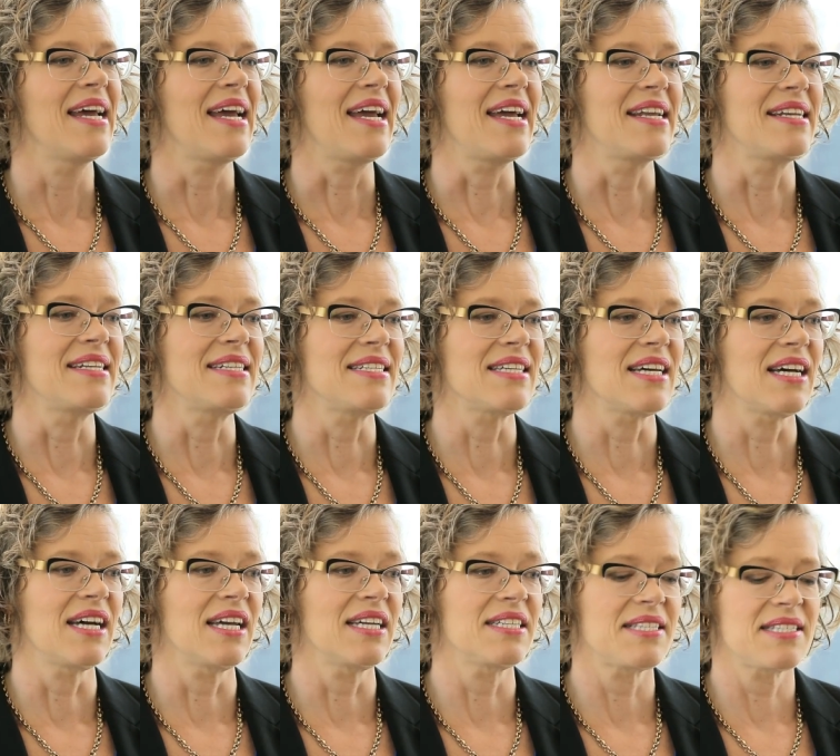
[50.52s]
and
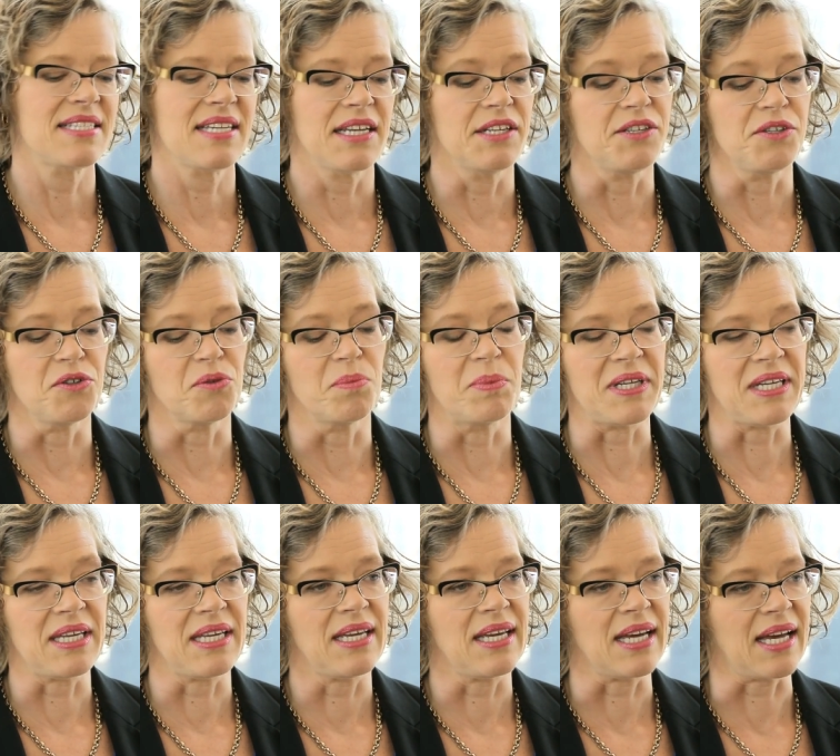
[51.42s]
uh, it said you'll
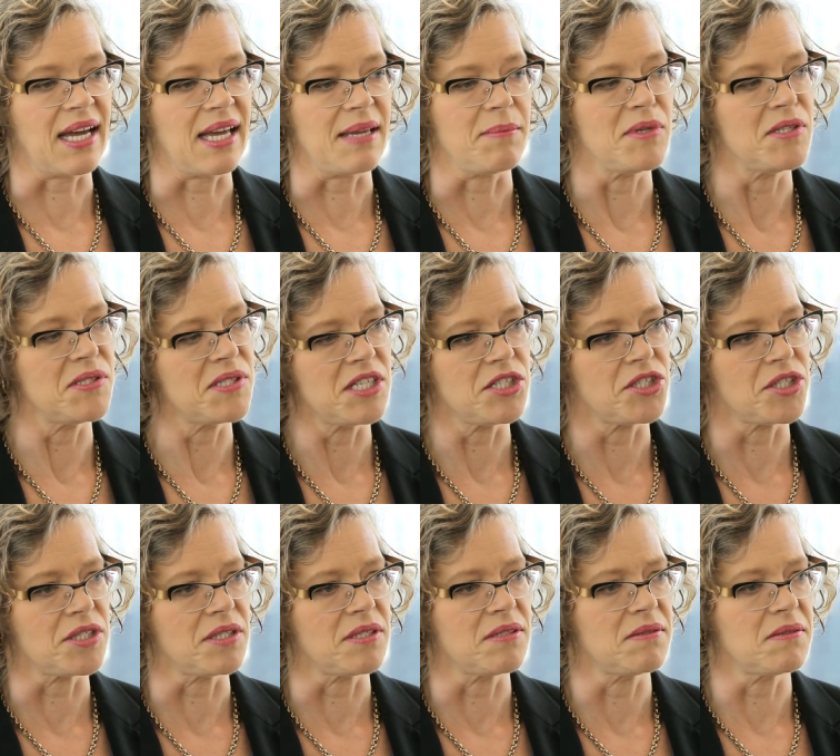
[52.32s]
be a
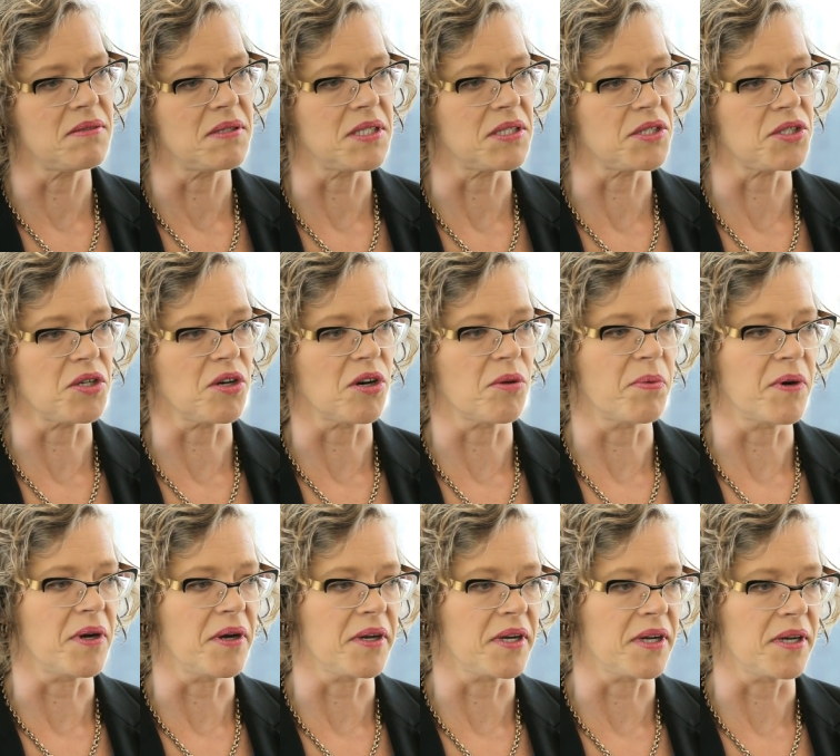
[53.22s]
musician, a
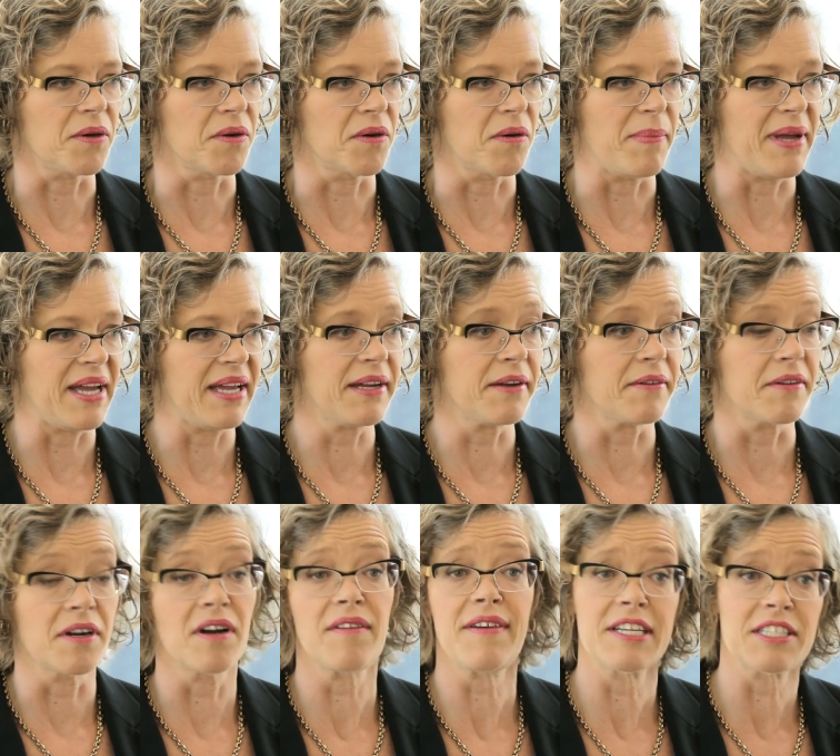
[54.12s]
stockbroker or a banker
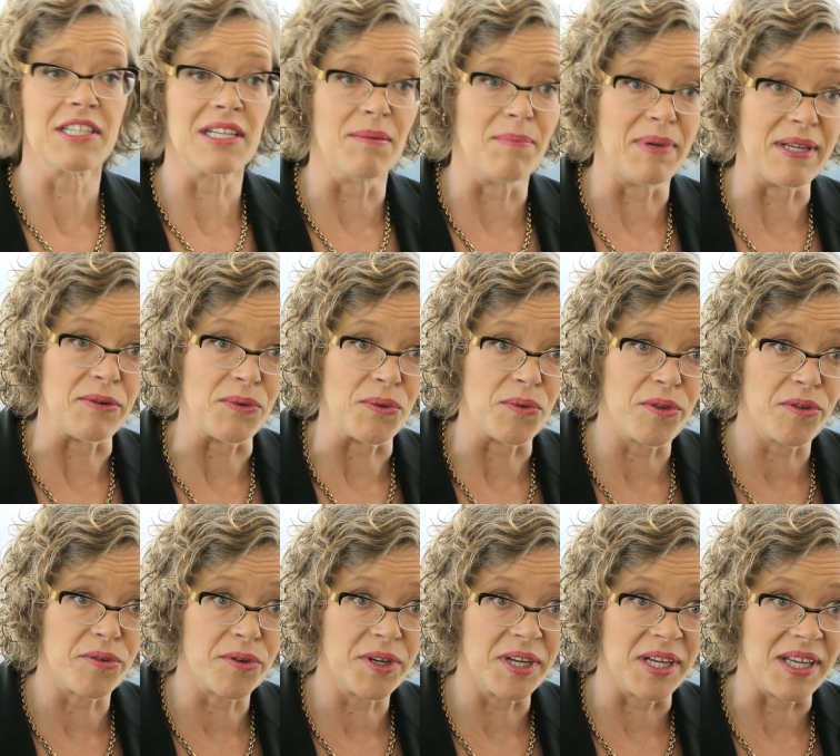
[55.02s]
and I've actually been all
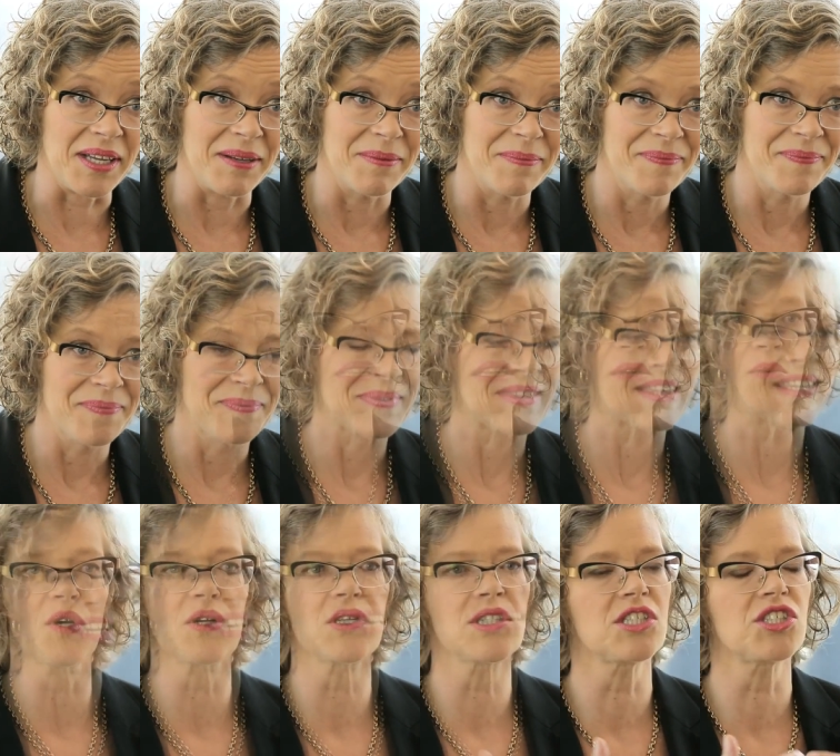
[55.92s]
three. The
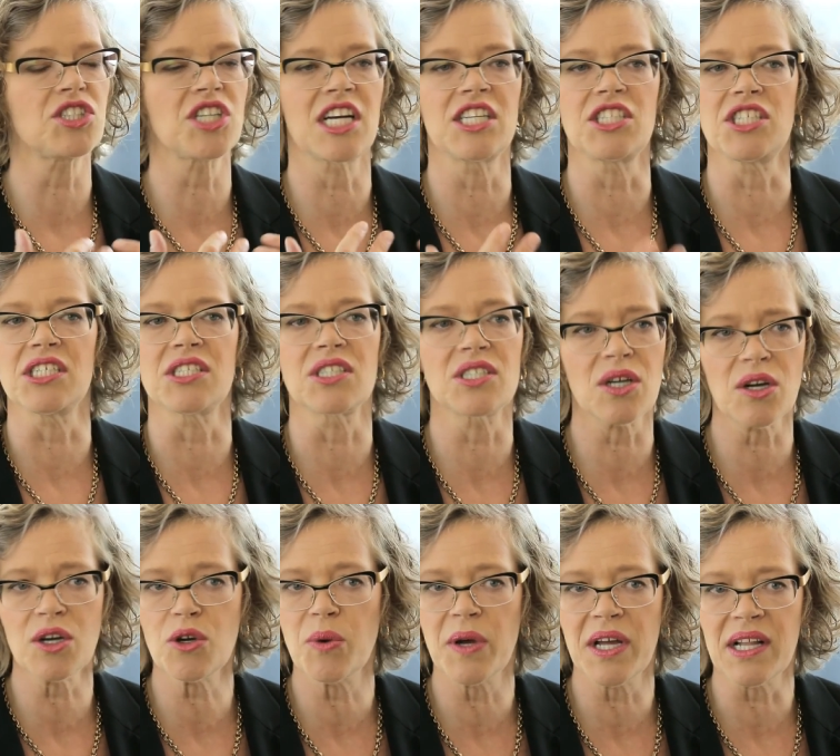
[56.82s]
world is changing
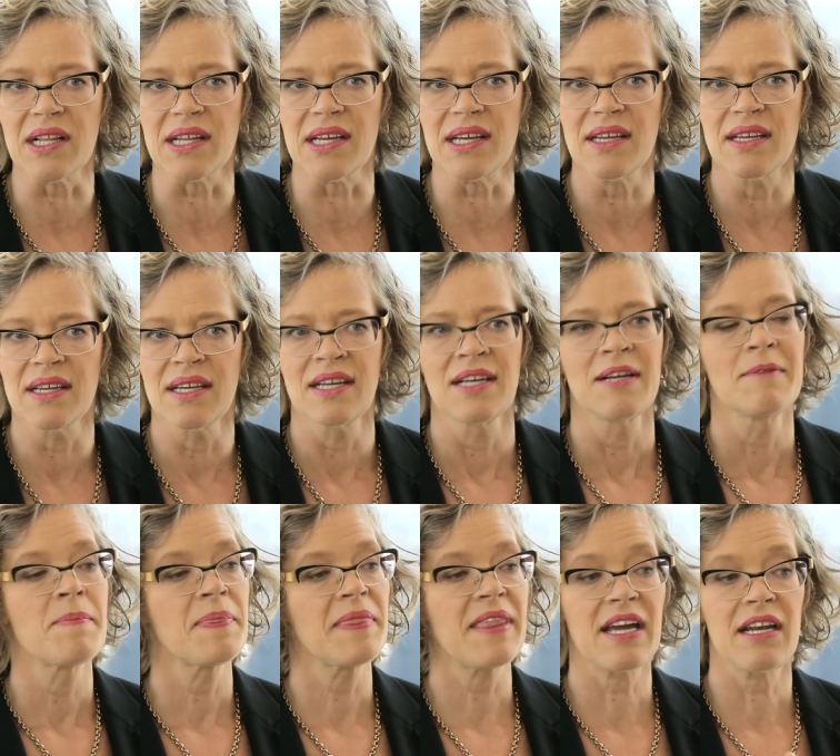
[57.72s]
so quickly
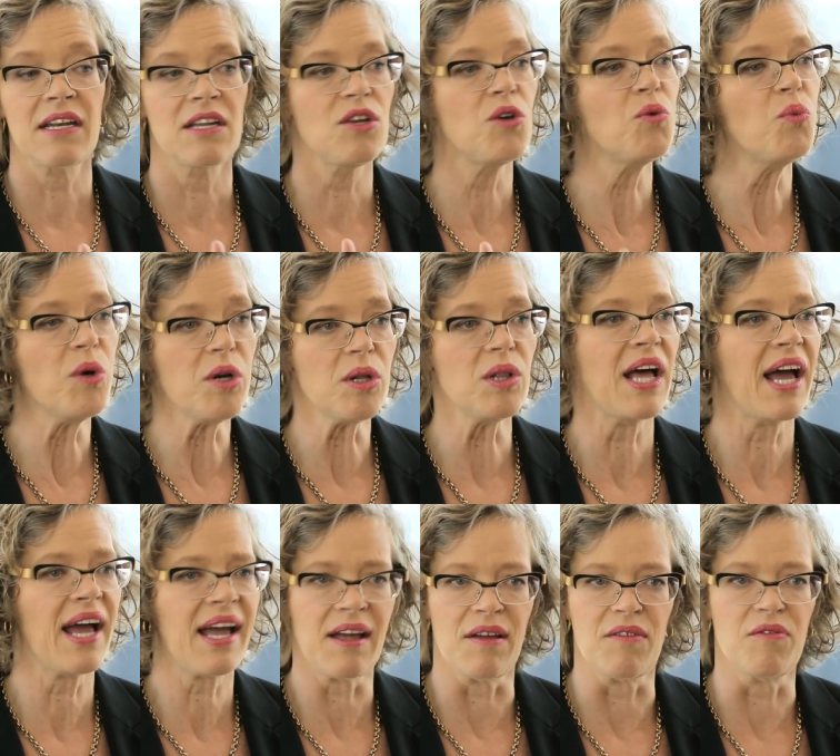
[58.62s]
that you will
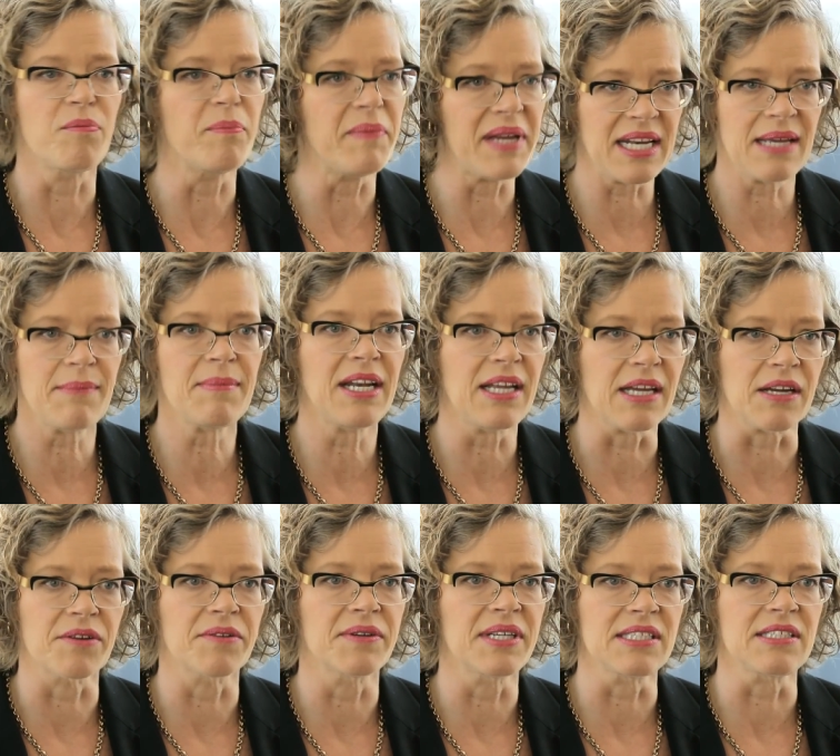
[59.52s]
have many, many
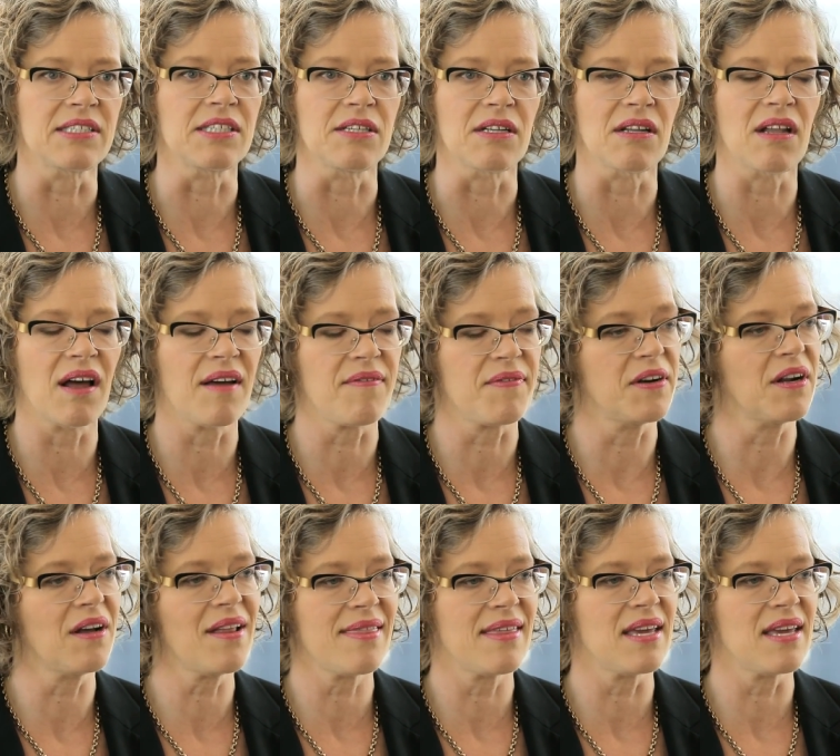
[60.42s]
careers in your life and I